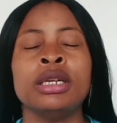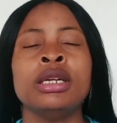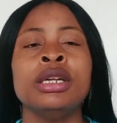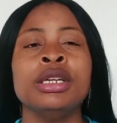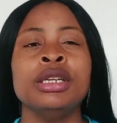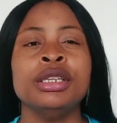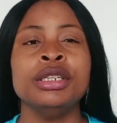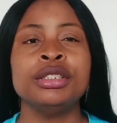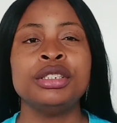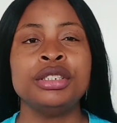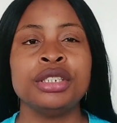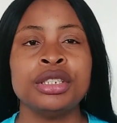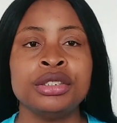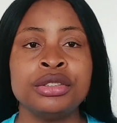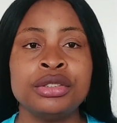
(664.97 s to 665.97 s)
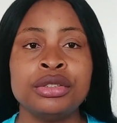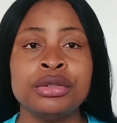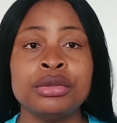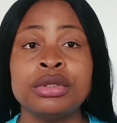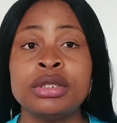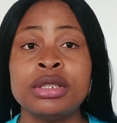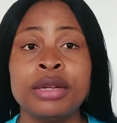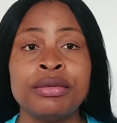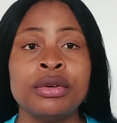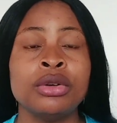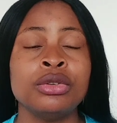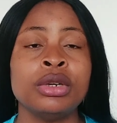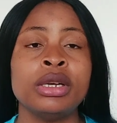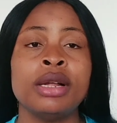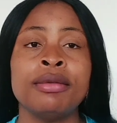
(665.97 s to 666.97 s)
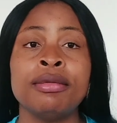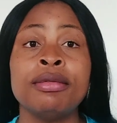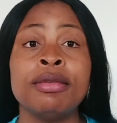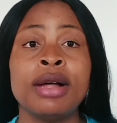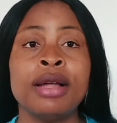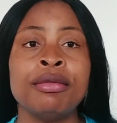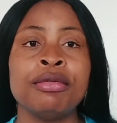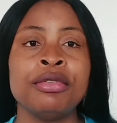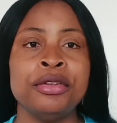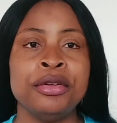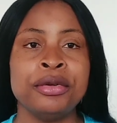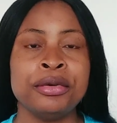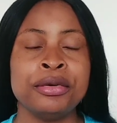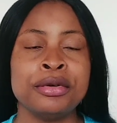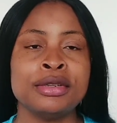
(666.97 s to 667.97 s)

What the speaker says: it's changed to 705 euros.